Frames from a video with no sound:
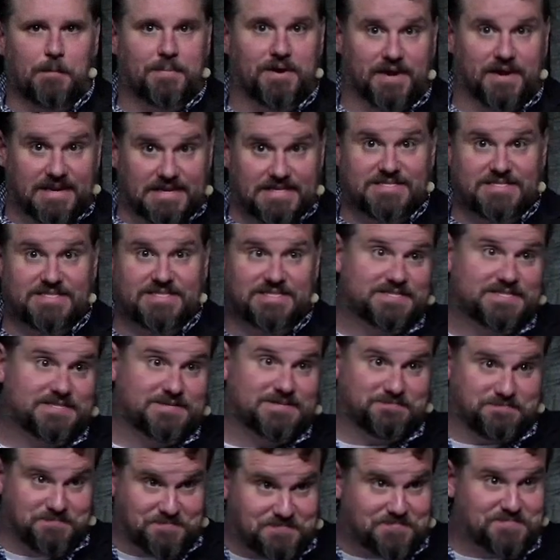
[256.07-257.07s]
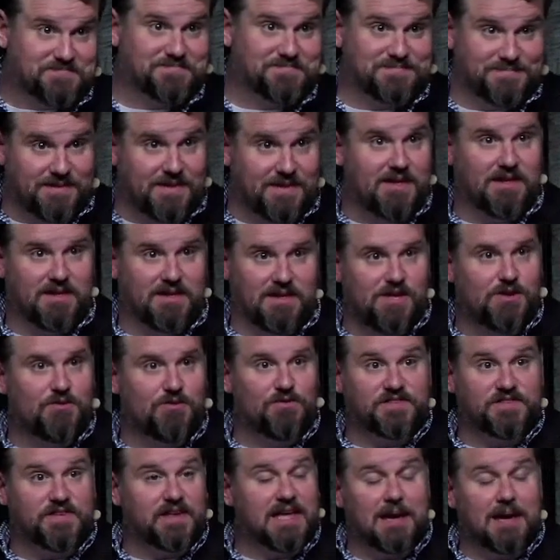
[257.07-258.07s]
because
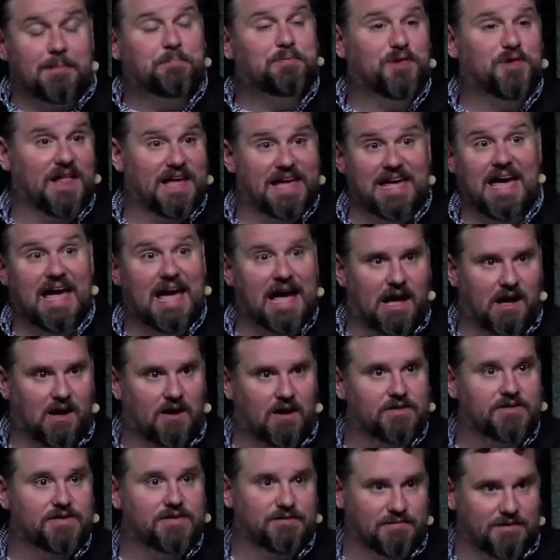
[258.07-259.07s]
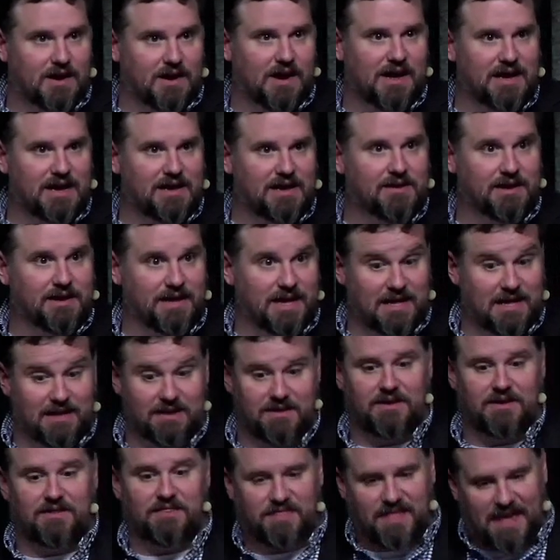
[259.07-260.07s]
you see it play out, right,
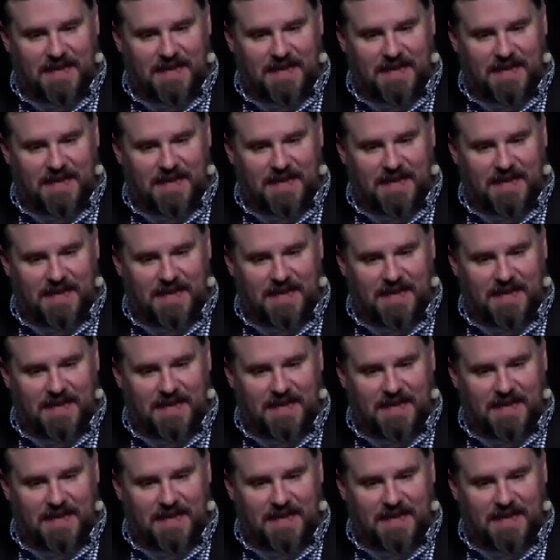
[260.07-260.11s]
in